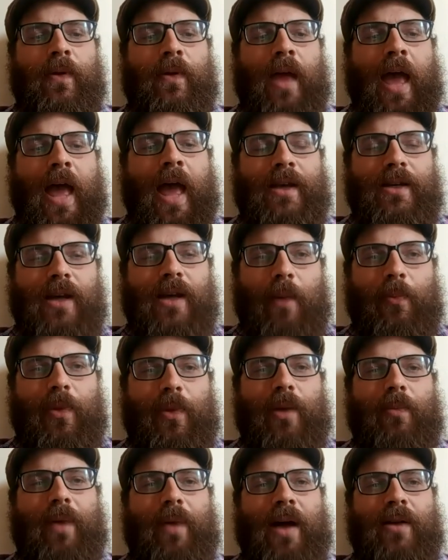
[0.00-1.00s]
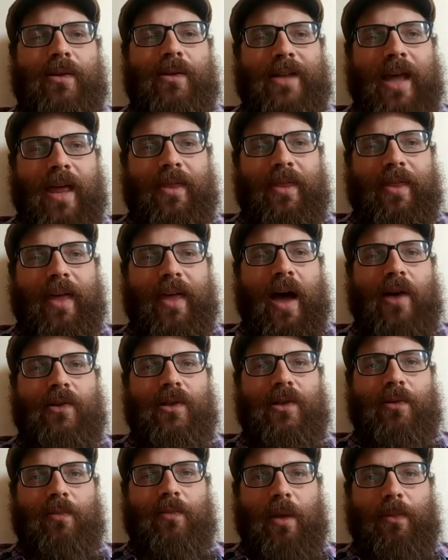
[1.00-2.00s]
end up in about
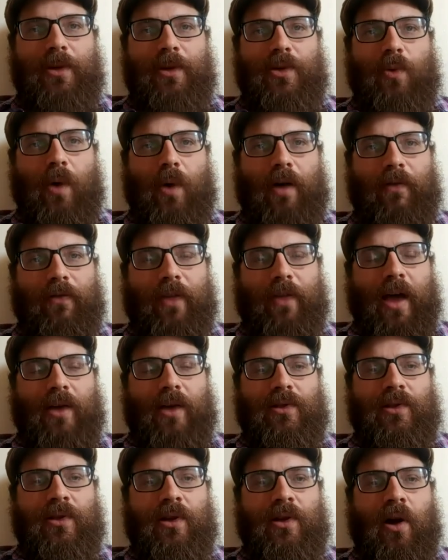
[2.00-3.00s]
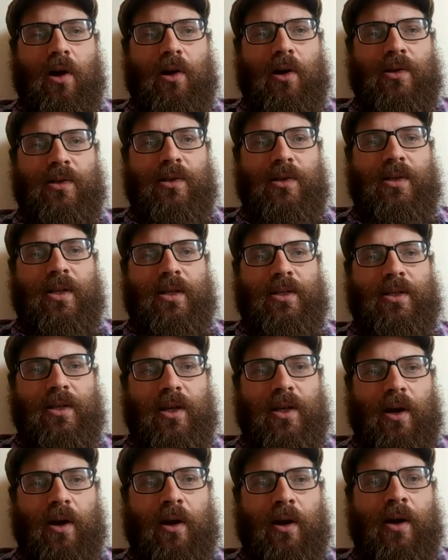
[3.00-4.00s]
10,000, maybe 12,000 gardens this
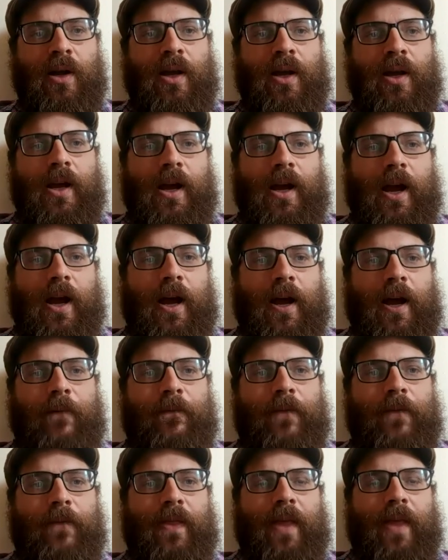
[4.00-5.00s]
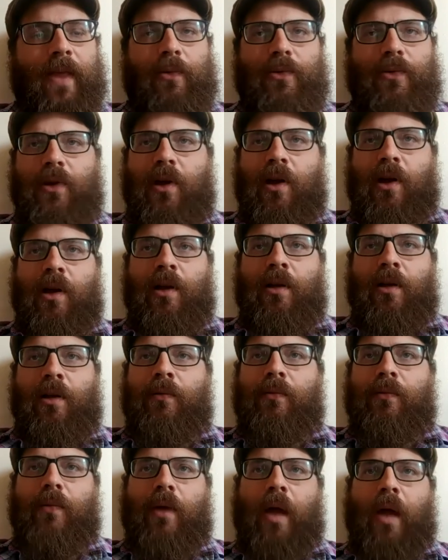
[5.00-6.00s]
year. Um, and that was
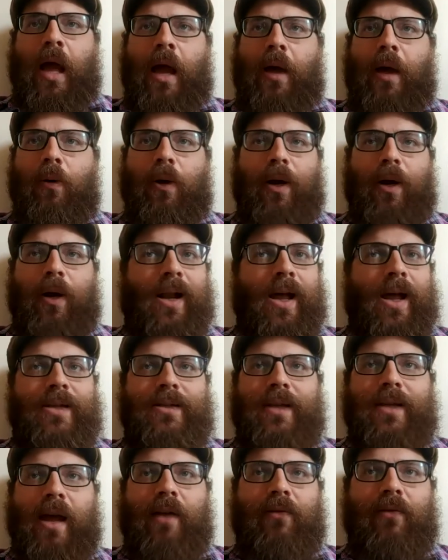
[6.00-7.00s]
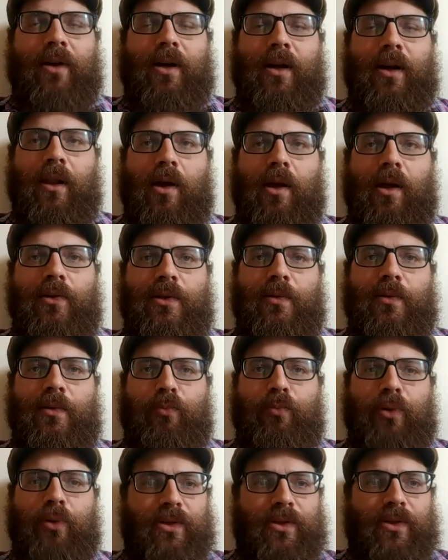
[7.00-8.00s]
all uh, organized out of a closed
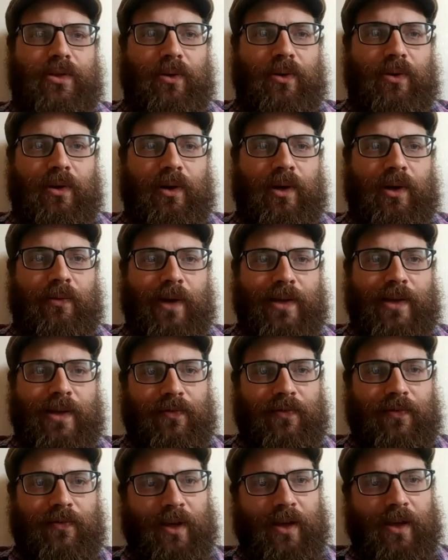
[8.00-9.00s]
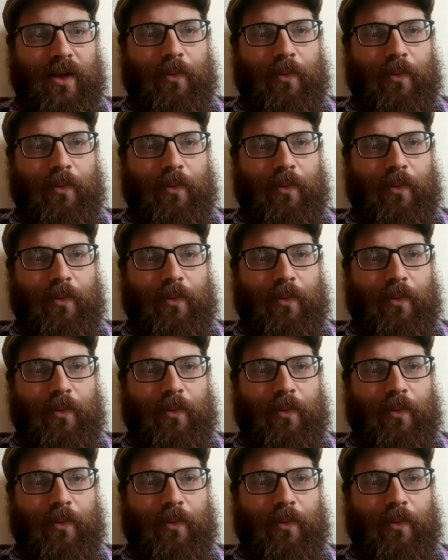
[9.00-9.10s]
bookstore in West Philly